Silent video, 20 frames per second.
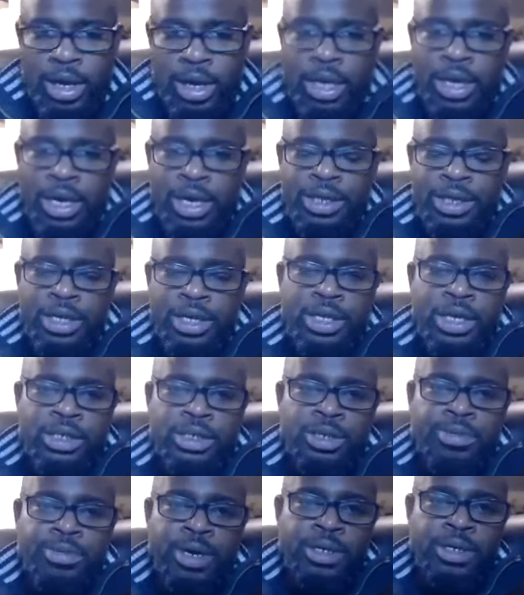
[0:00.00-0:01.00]
Yeah, I think that's
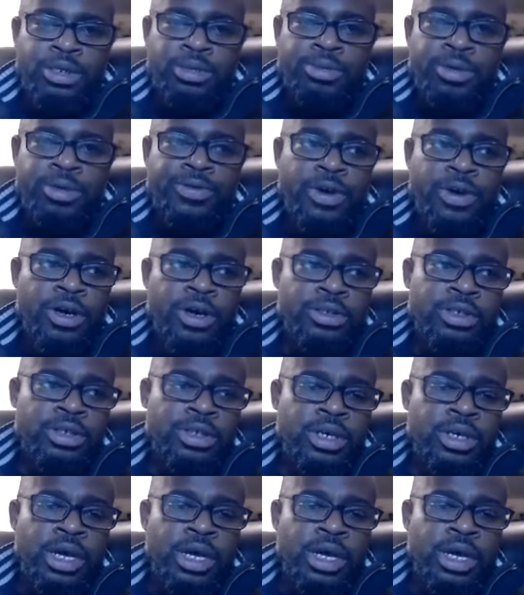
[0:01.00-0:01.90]
demonstrably false.